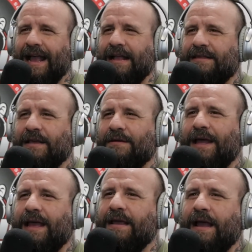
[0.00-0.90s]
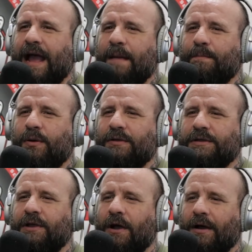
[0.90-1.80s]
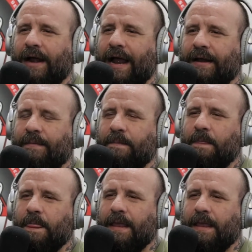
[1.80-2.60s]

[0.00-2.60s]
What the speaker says: and so like I pulled guard on him,